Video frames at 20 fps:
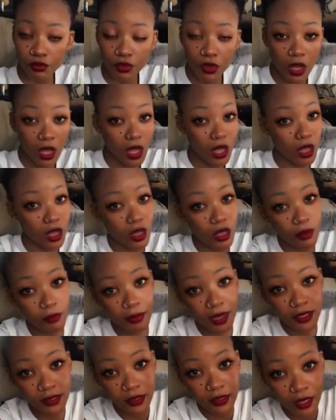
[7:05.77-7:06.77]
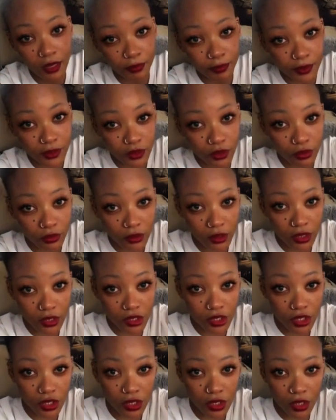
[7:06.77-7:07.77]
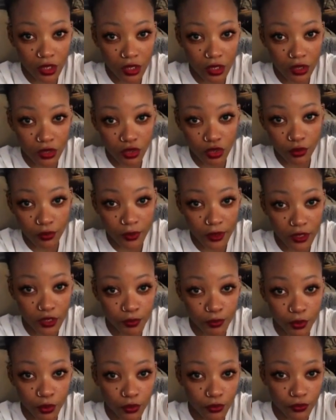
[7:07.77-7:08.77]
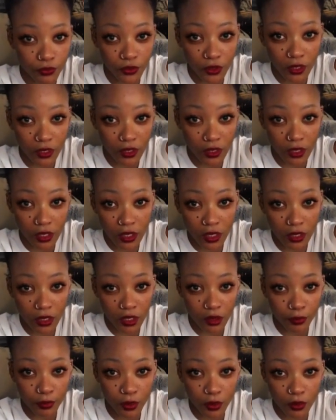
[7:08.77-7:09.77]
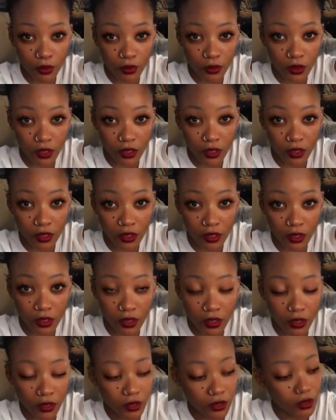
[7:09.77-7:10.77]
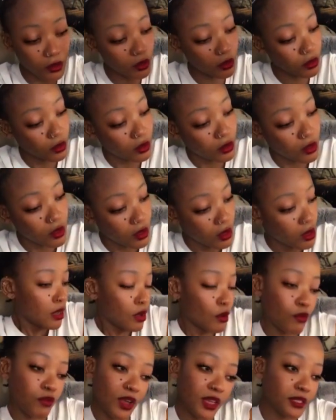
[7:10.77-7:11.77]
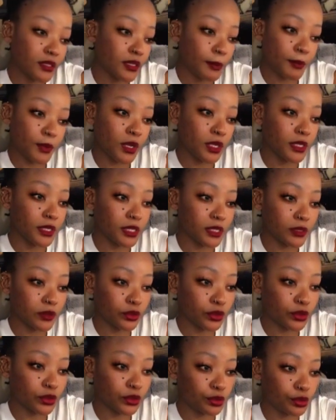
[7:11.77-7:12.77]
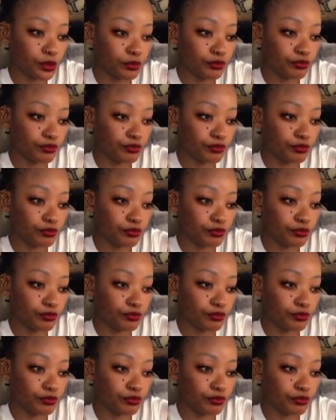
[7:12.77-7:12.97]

Nah, my scalp is too itchy to be spoon feeding anybody. Go find somebody else.